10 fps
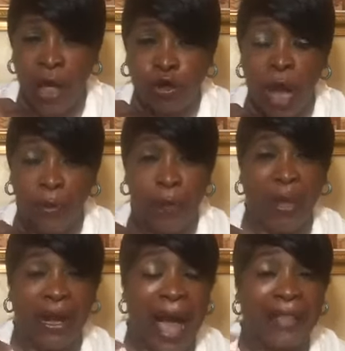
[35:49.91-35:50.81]
Glory
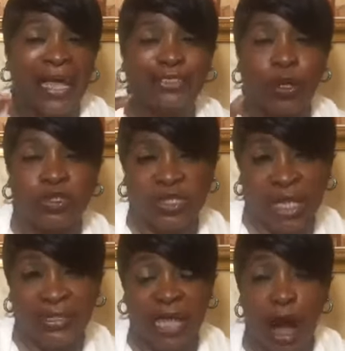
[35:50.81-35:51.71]
be to God that your
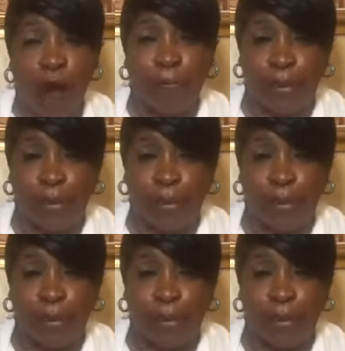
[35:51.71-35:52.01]
sister or